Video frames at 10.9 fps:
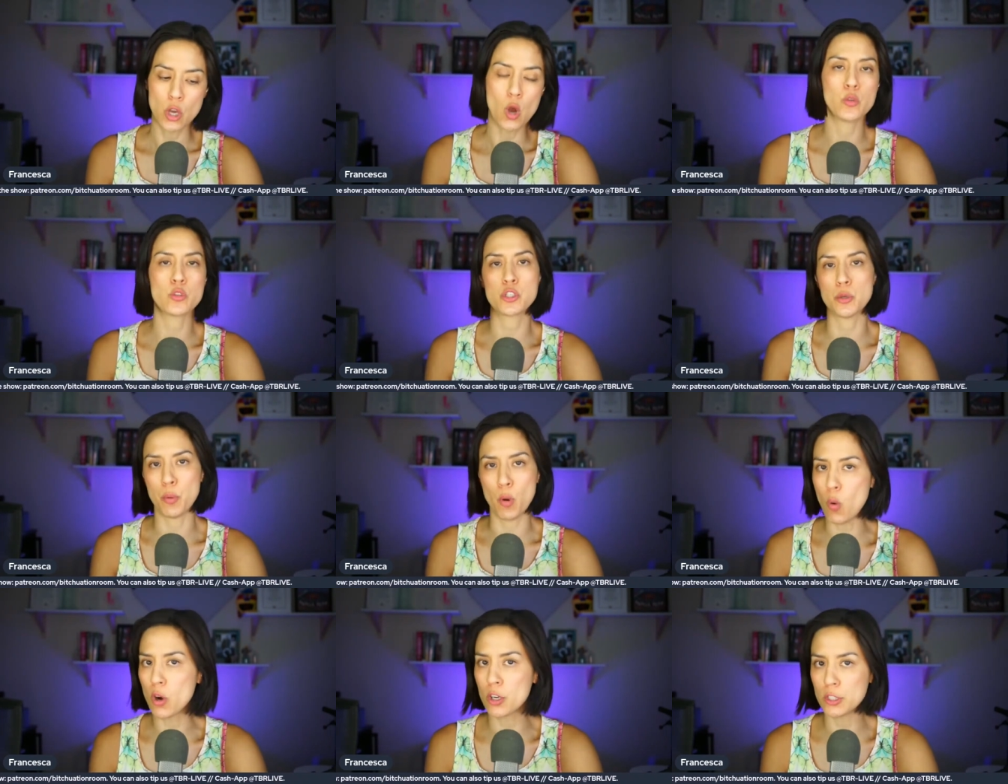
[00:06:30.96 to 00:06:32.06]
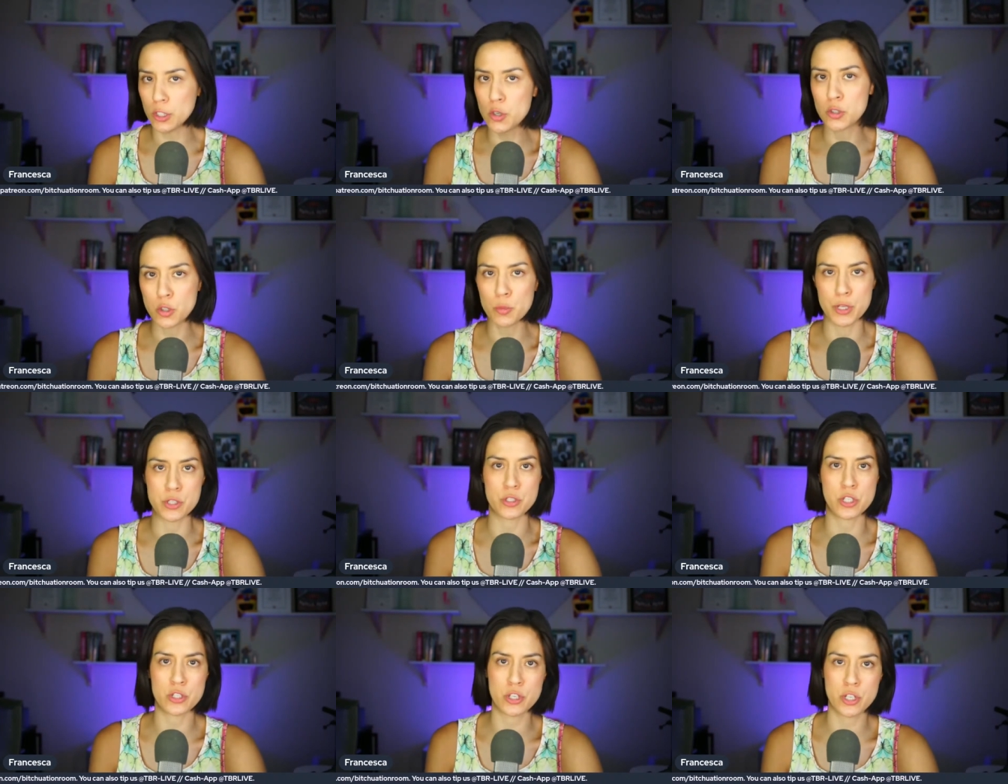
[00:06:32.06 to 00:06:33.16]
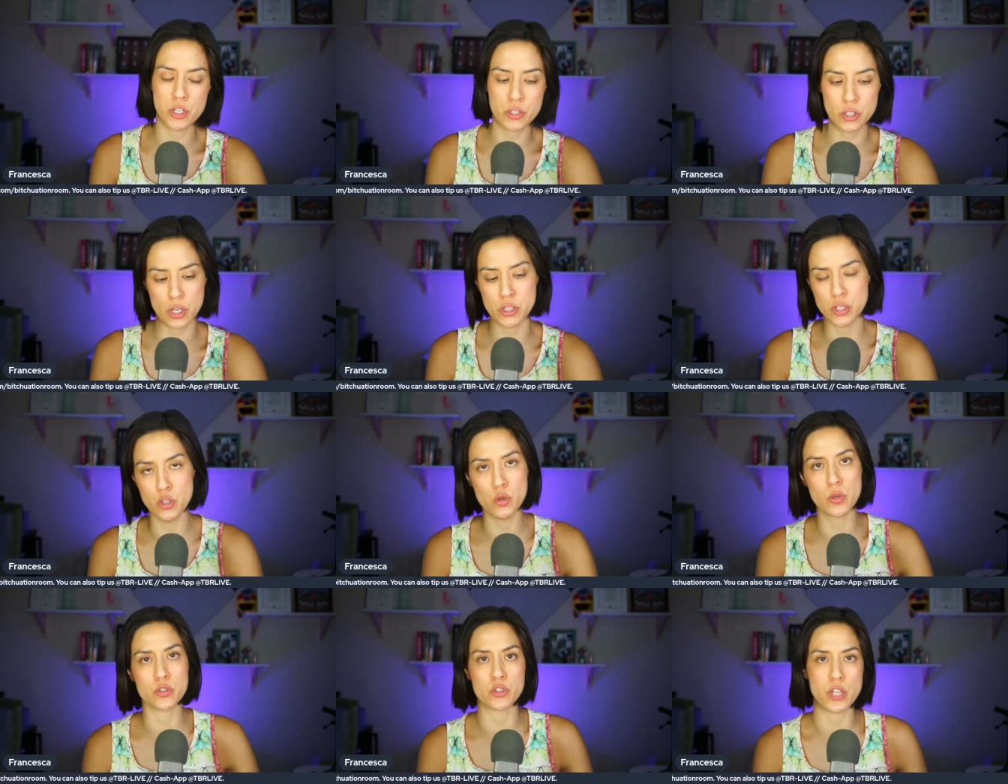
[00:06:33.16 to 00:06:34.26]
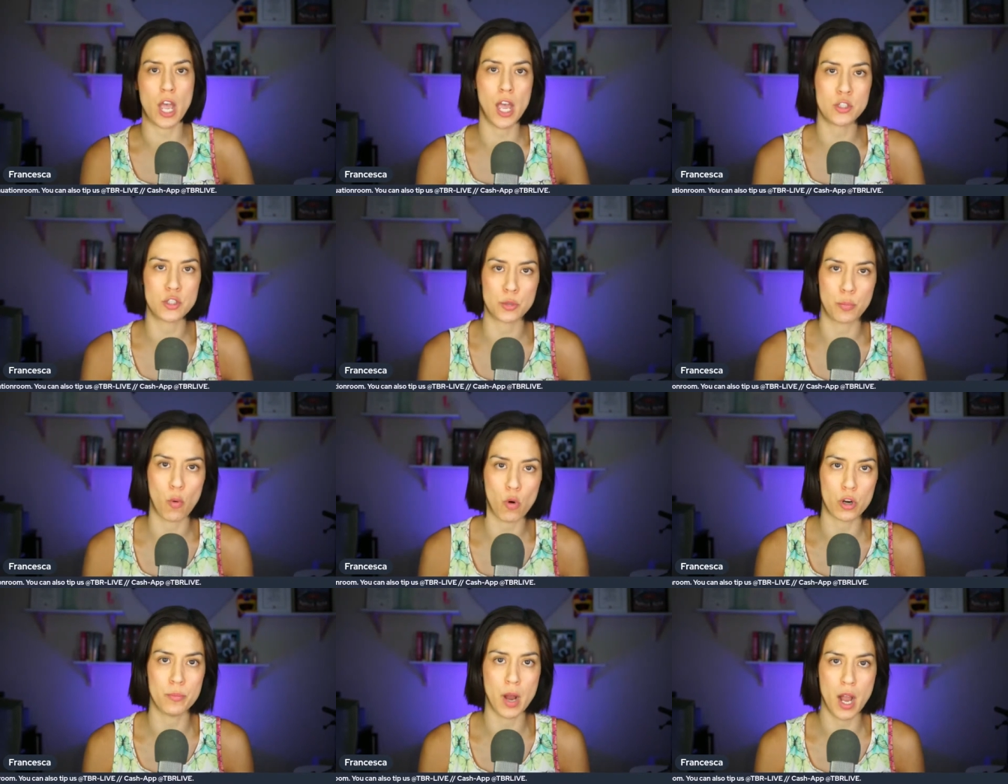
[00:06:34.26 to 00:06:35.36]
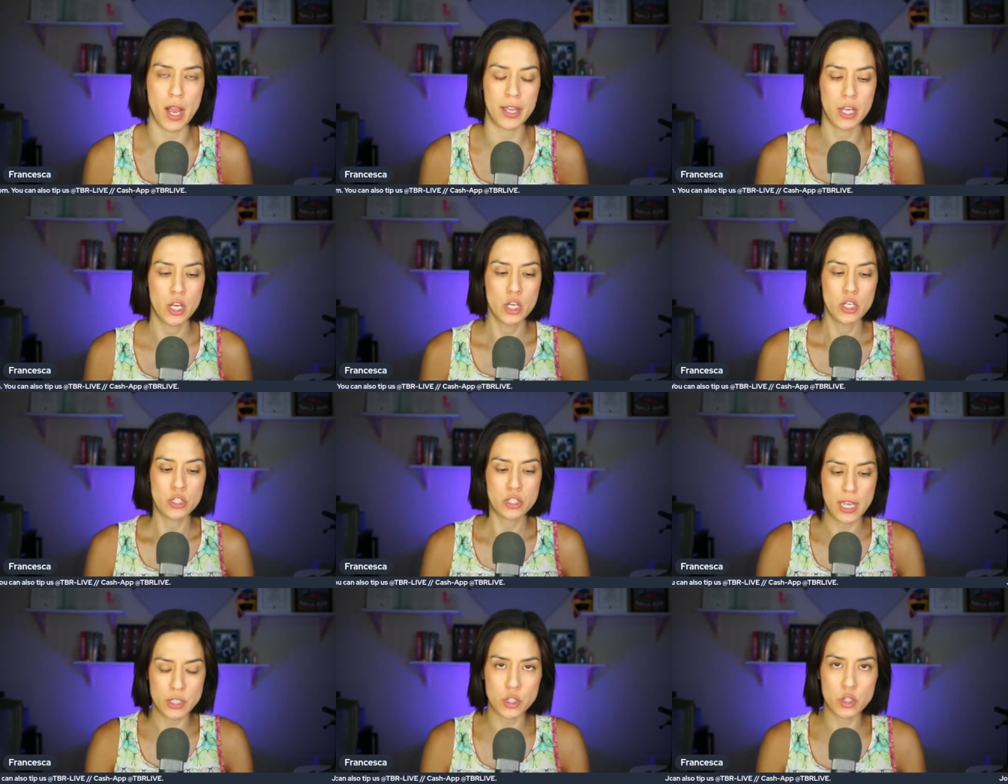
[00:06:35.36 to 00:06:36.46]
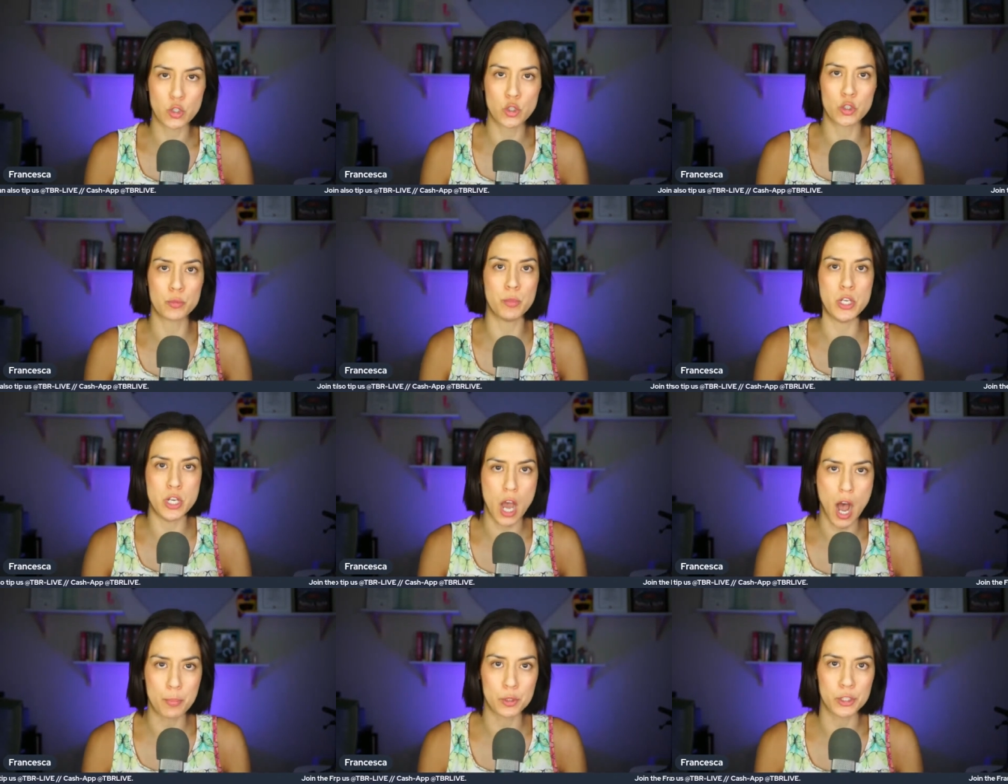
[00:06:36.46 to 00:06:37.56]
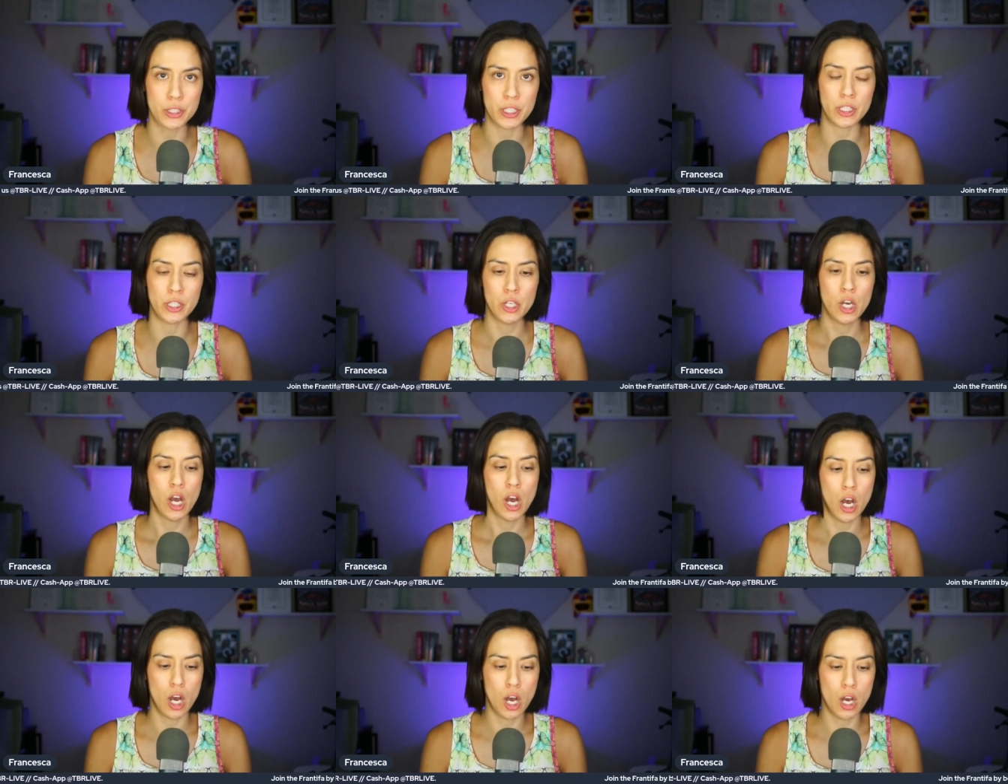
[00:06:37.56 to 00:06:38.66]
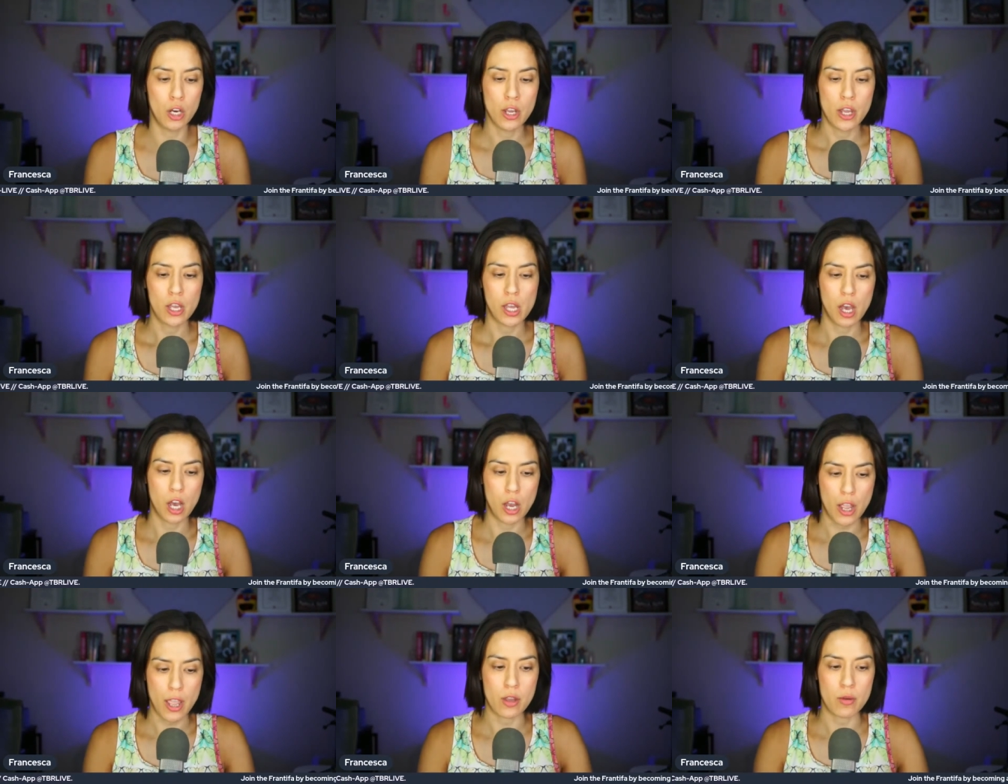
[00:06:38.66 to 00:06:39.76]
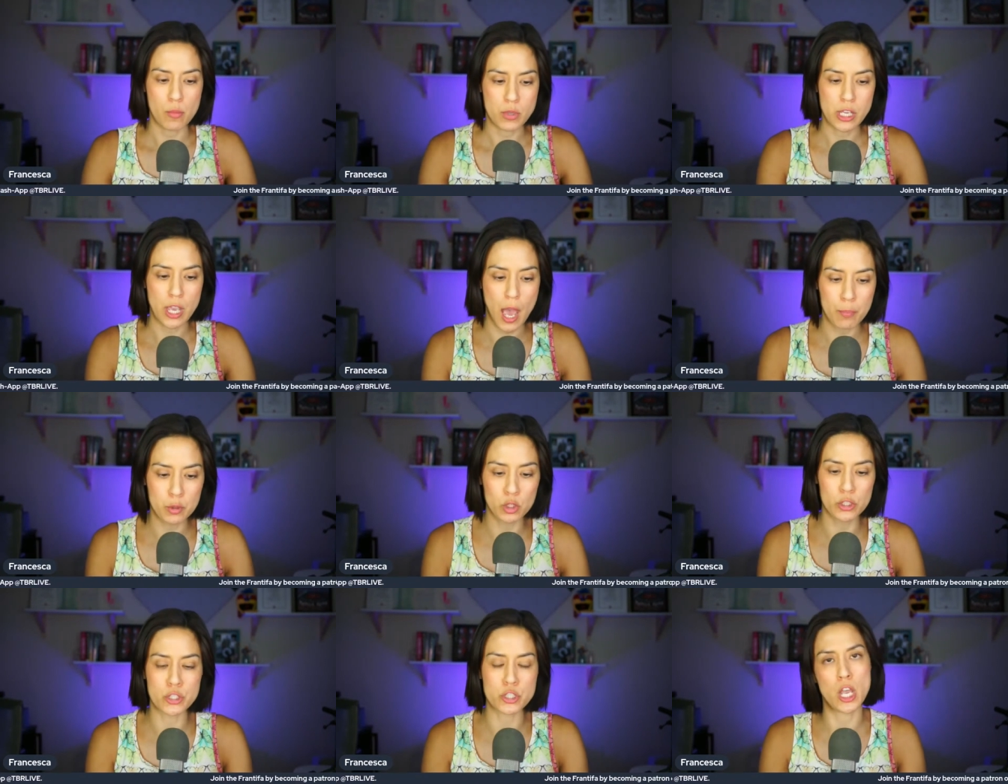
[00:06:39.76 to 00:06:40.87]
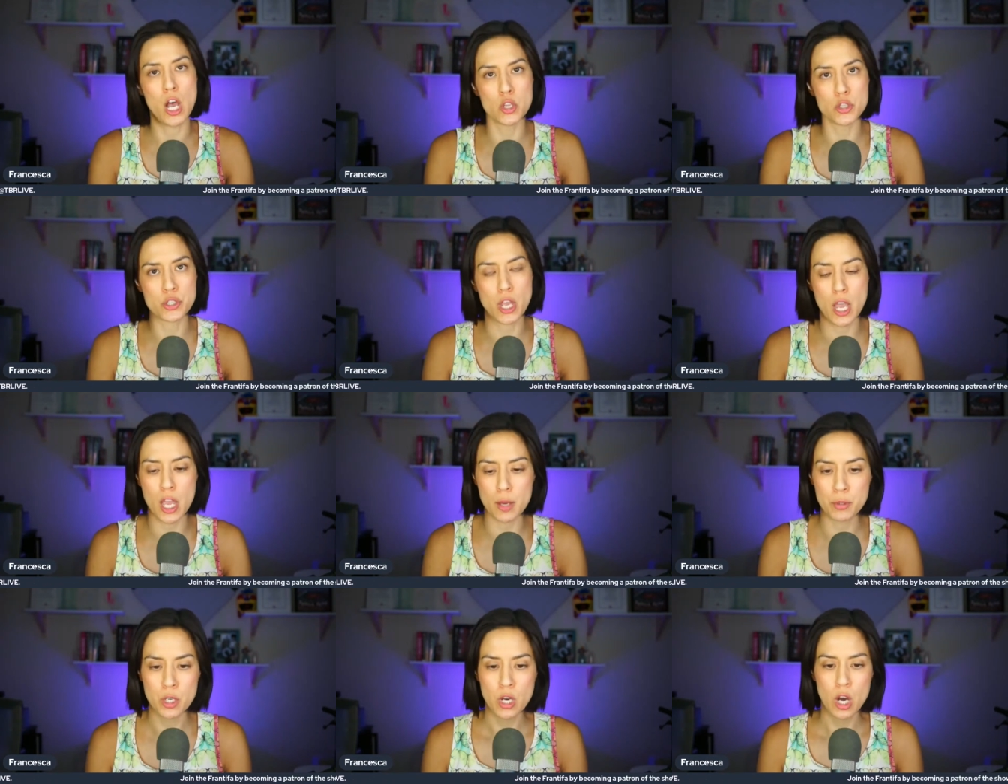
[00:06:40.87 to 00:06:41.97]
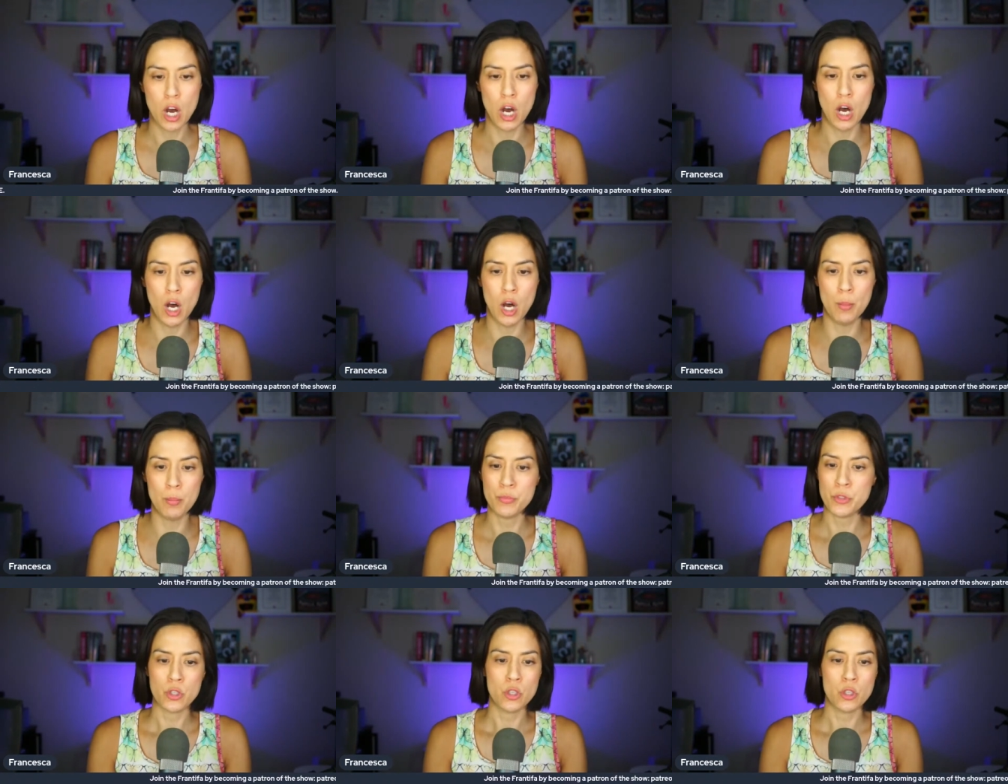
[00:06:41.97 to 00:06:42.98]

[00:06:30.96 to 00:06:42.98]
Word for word: don't support local businesses and you instead support my tentacled monopoly uh, uh, capitalist hellscape, um,